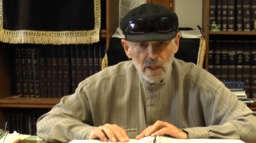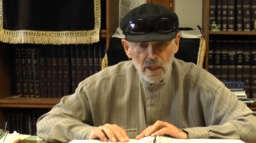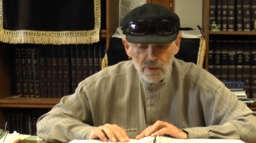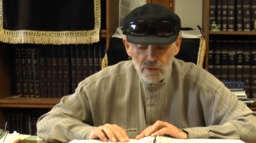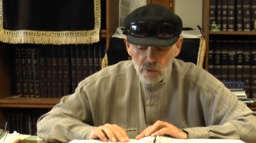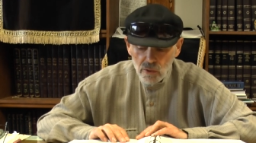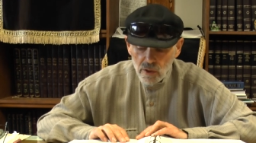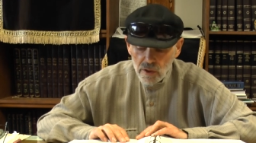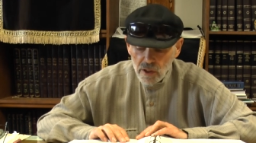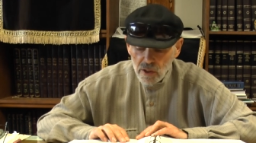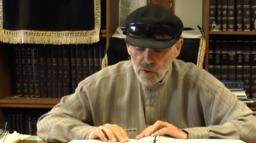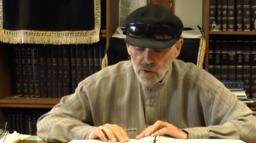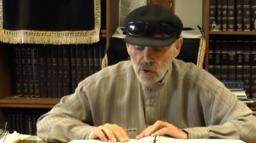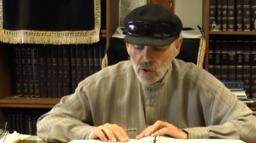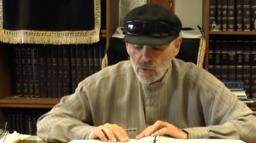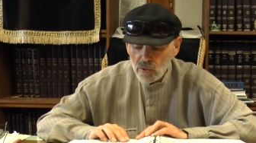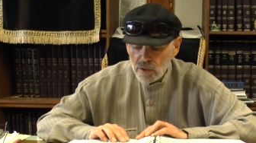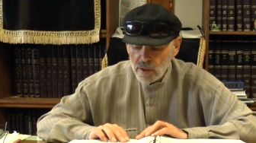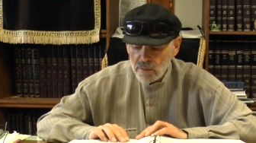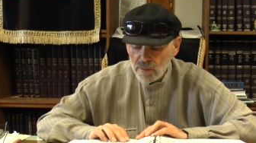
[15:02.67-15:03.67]
After all, he had
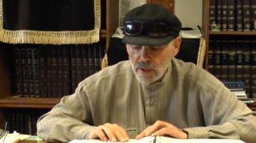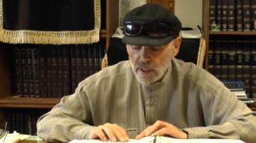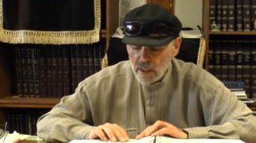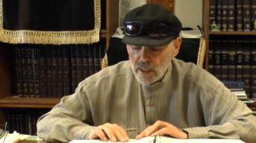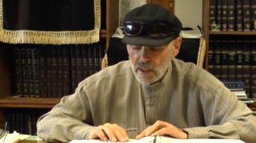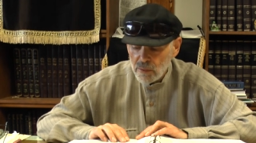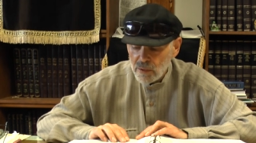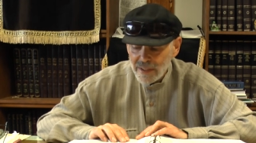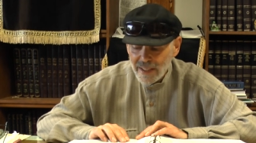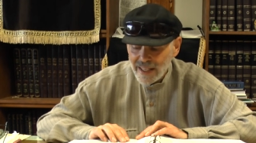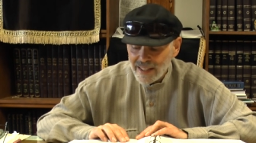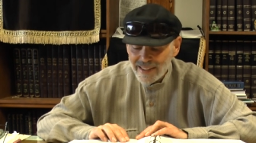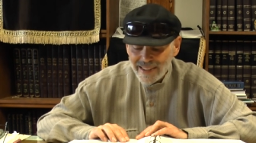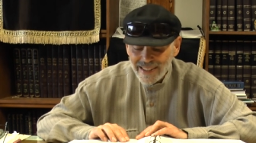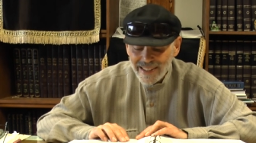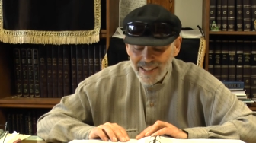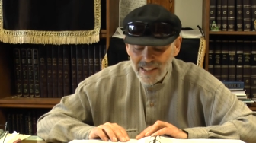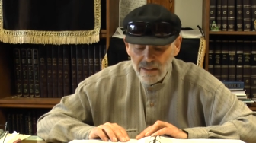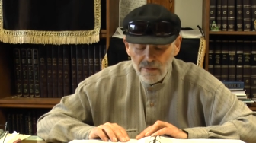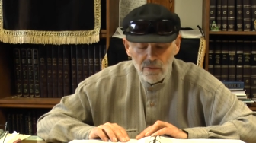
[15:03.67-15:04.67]
told him that he would not
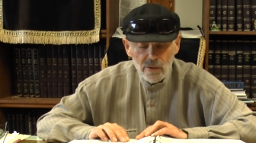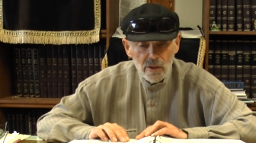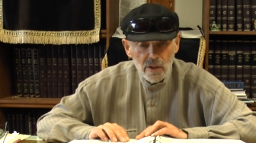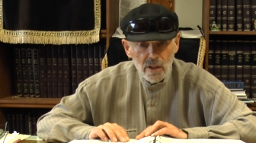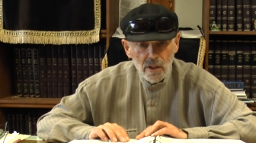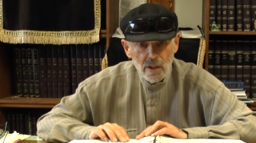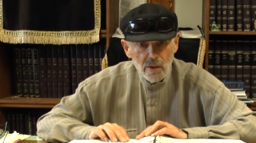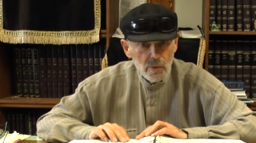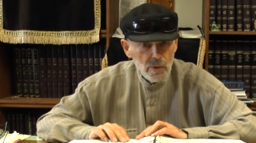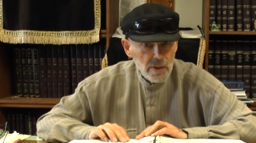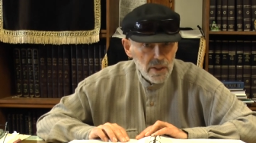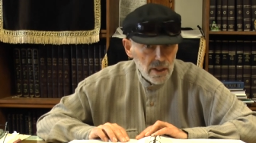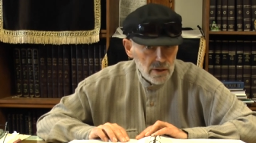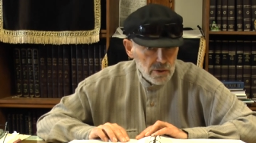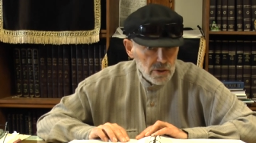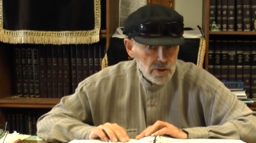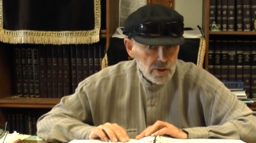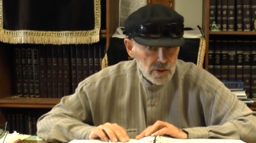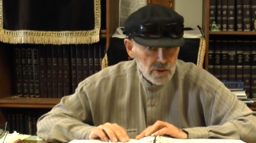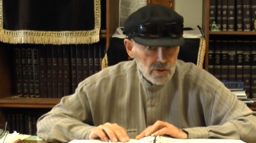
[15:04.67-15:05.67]
leave without
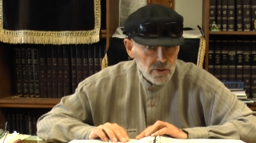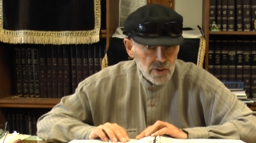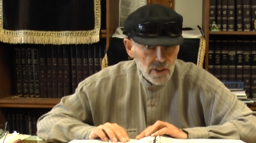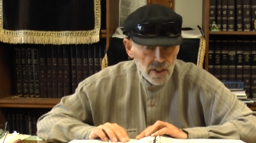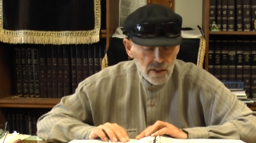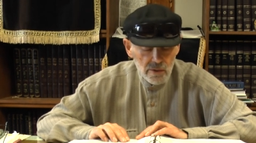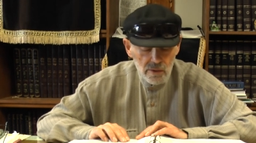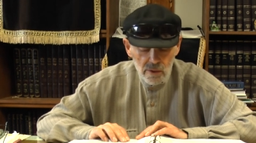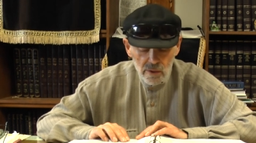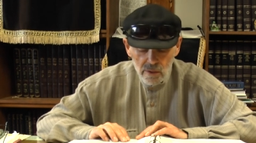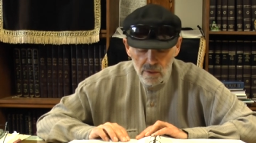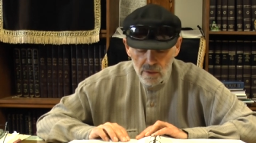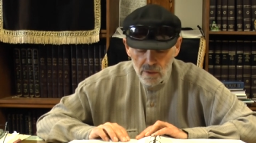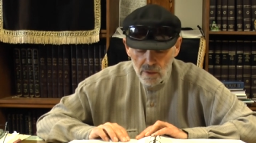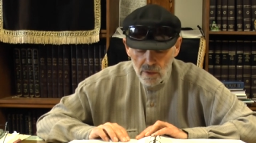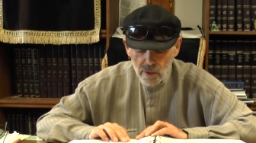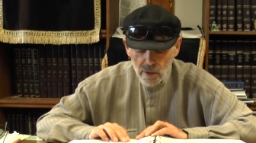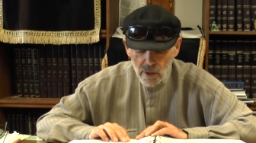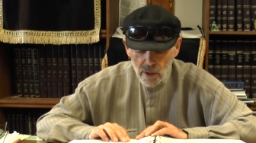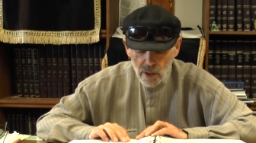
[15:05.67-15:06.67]
his consent.
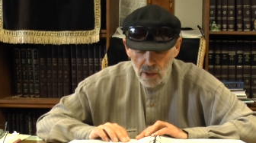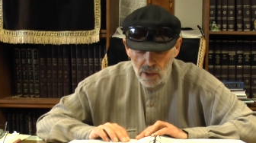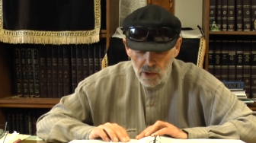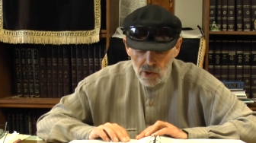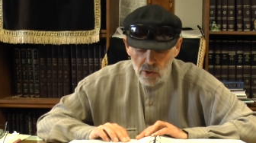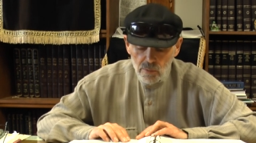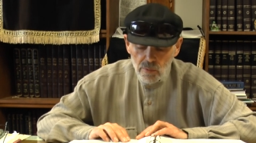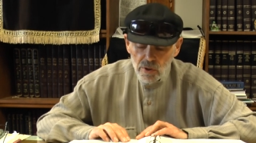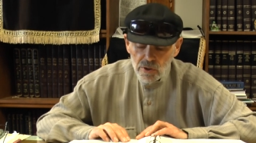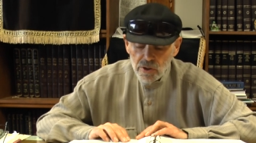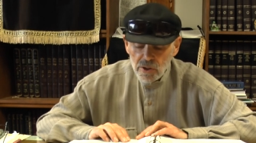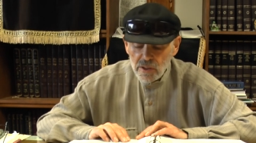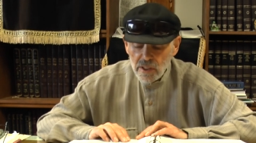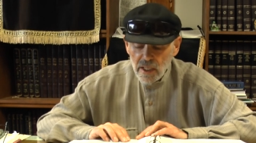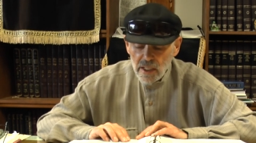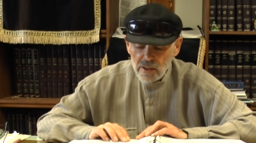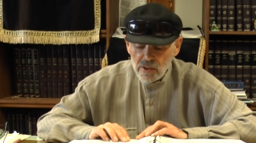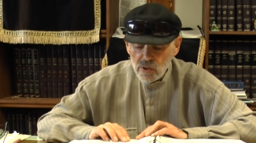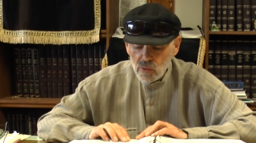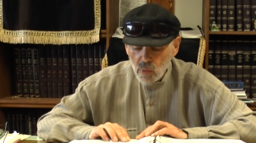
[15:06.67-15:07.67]
So Moshe
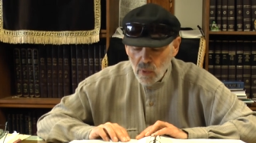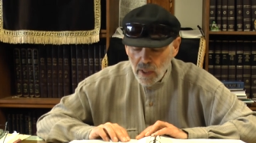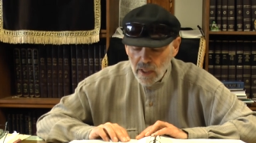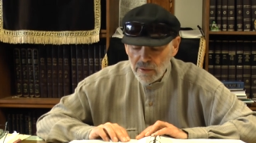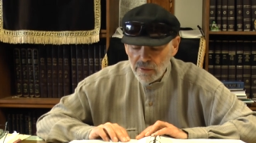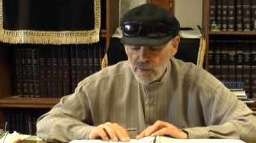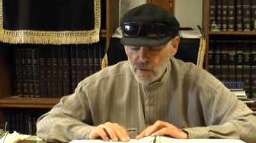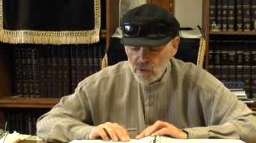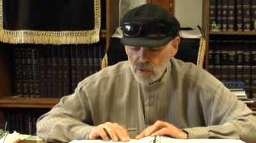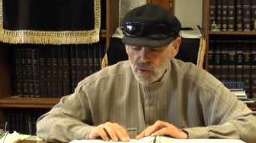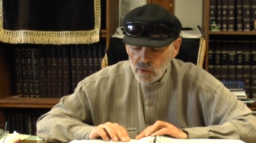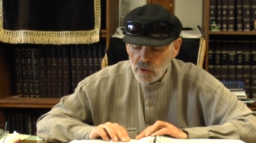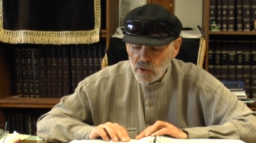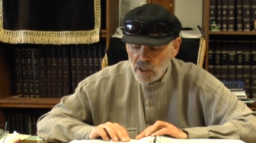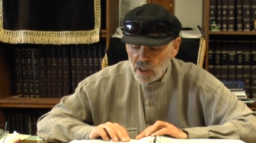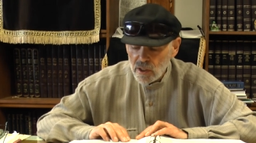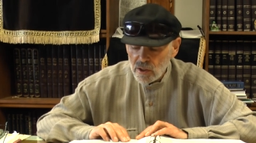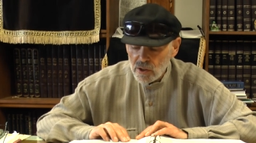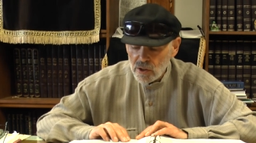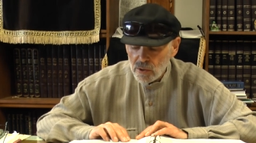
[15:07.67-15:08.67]
takes his wife and two
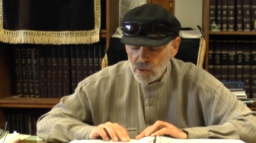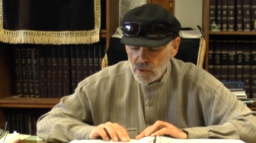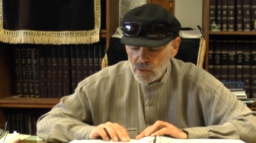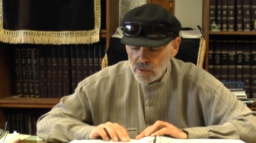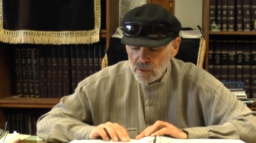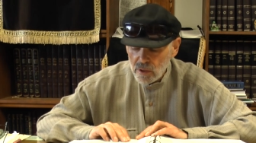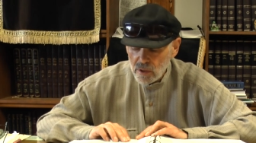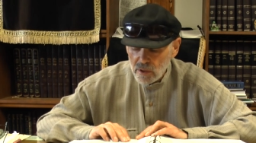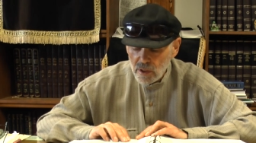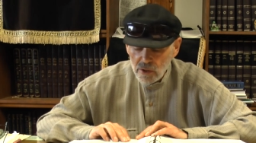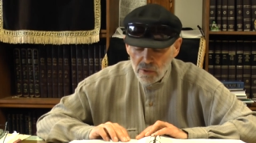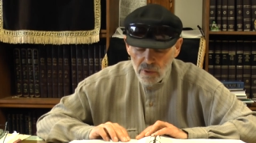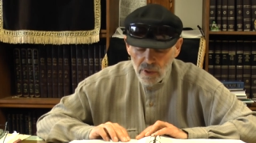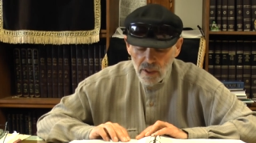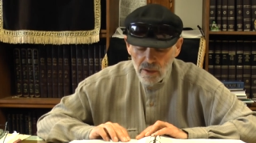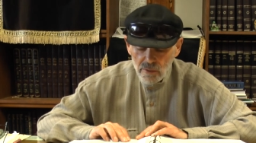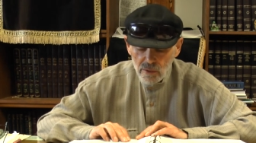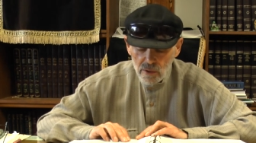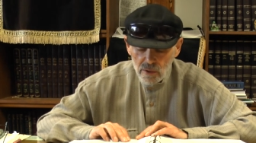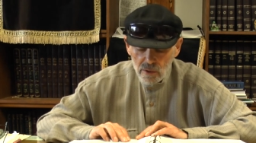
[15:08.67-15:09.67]
young children, and they
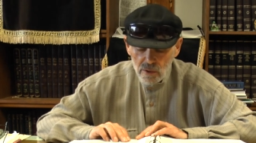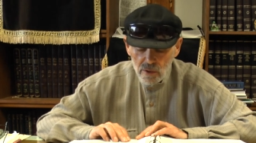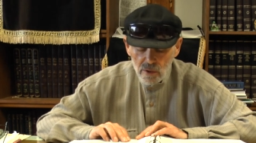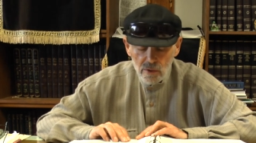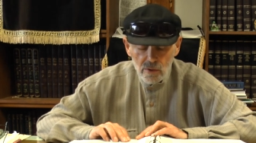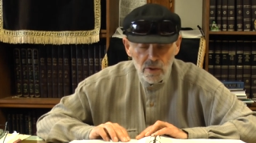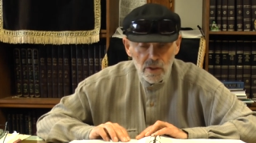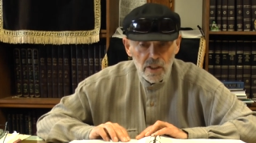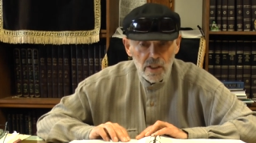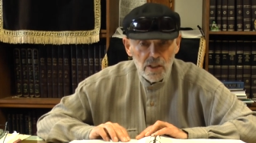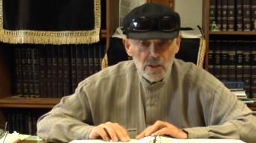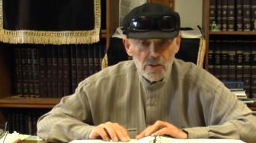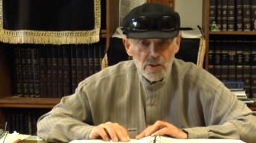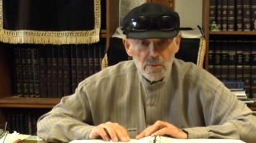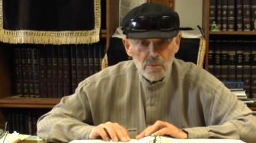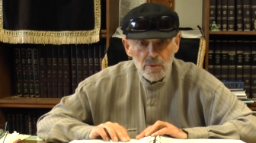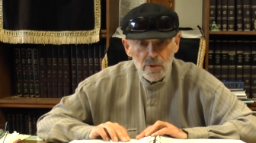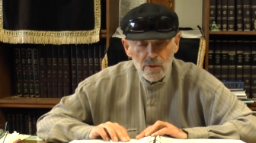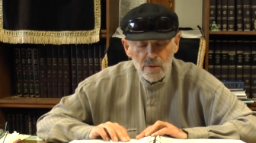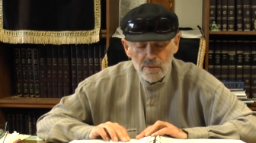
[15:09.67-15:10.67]
travel to
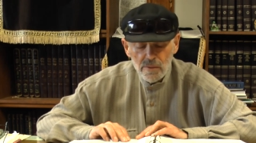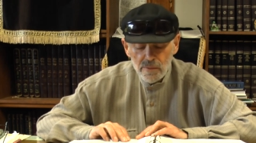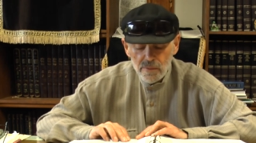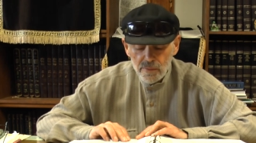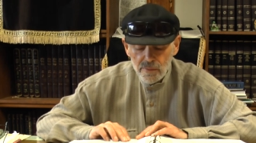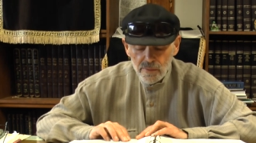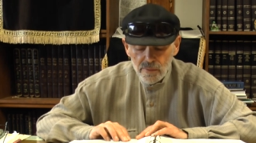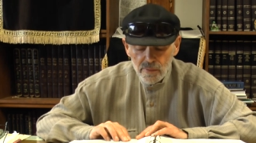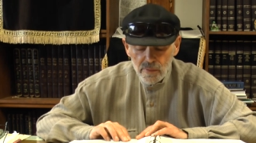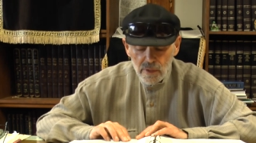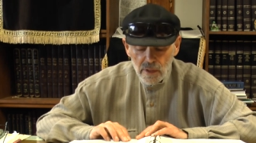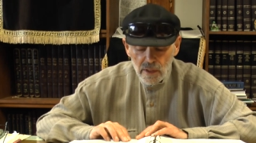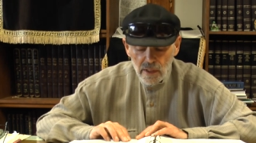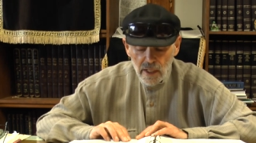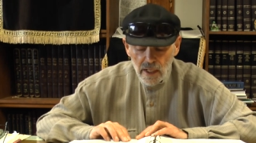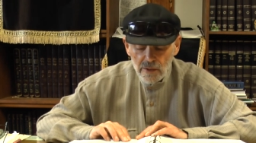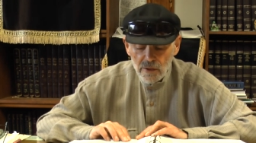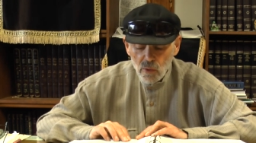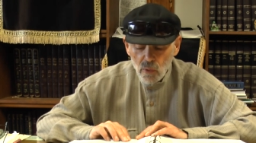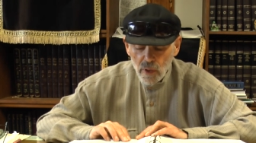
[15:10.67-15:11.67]
Egypt.
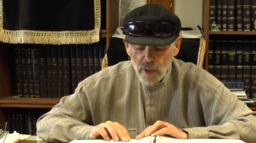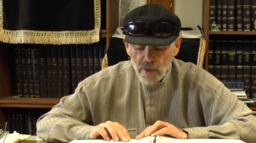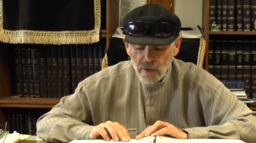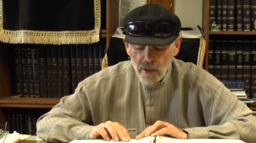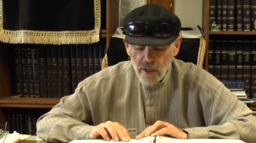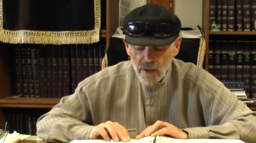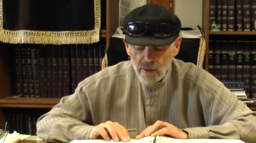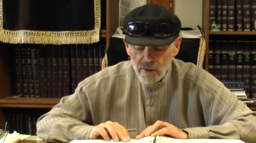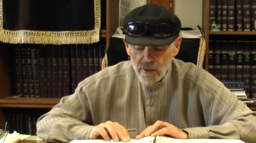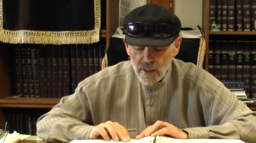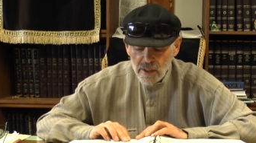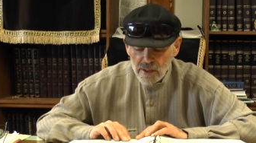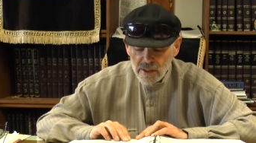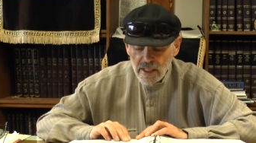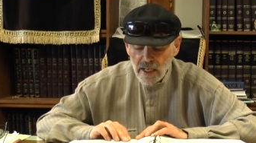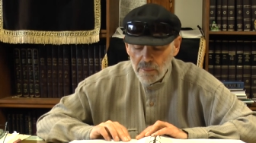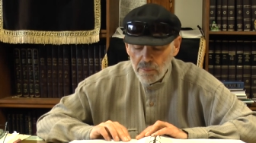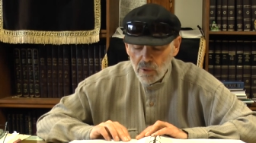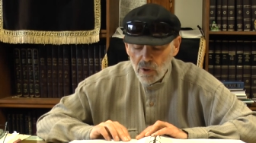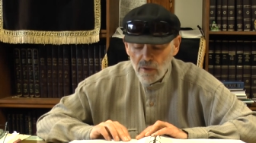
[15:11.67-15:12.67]
On the way there, they
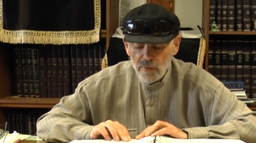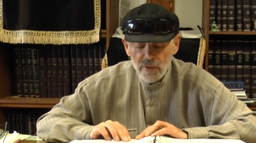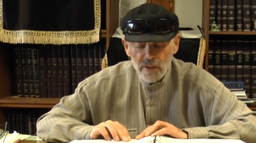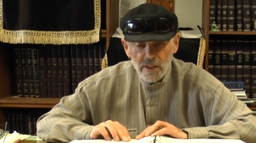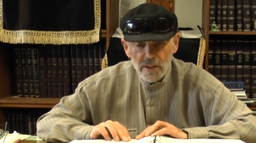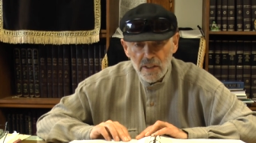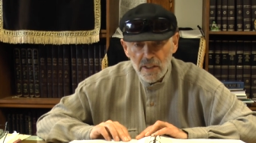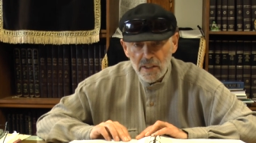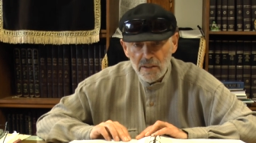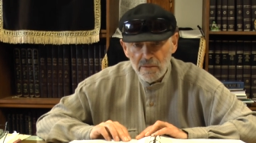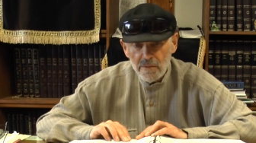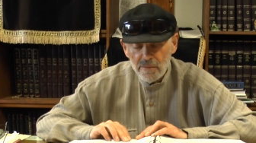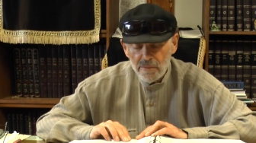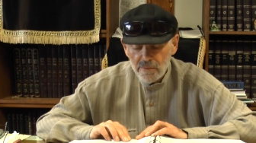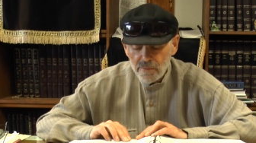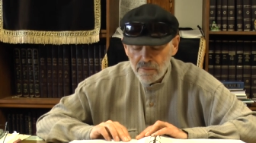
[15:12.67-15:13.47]
stop off at an inn.